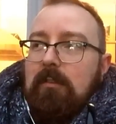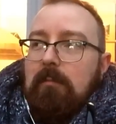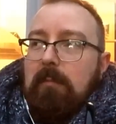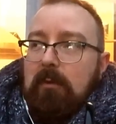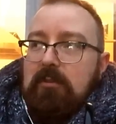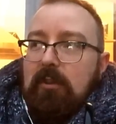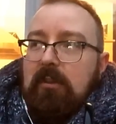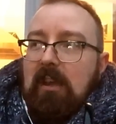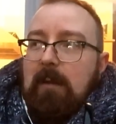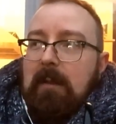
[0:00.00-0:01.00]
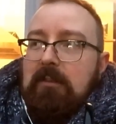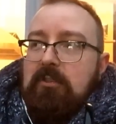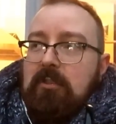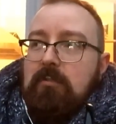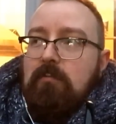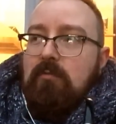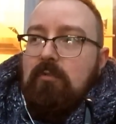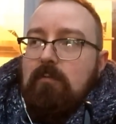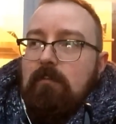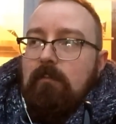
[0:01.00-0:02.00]
But it was okay, I managed to
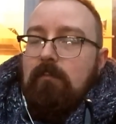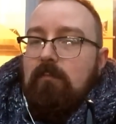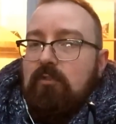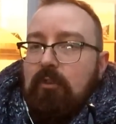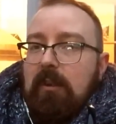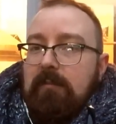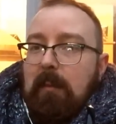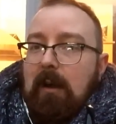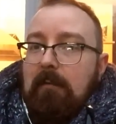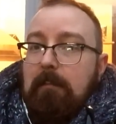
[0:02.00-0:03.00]
trade them off.